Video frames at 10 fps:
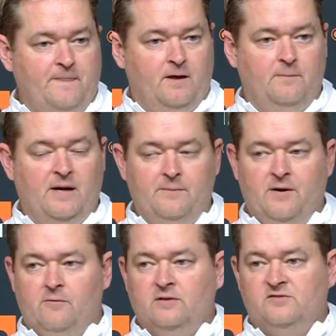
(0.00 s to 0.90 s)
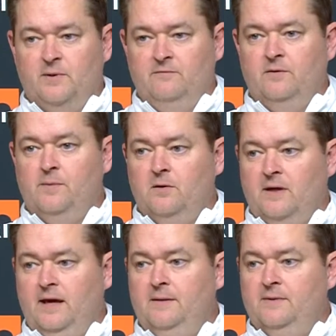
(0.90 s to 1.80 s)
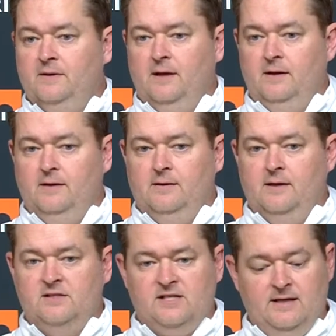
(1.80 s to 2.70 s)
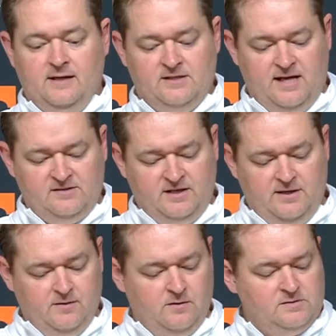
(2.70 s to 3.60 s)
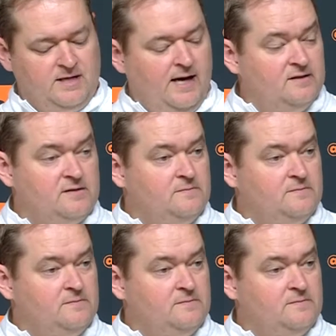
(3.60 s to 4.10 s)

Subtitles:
I might have been around the spring football game and just getting a chance to hear those guys.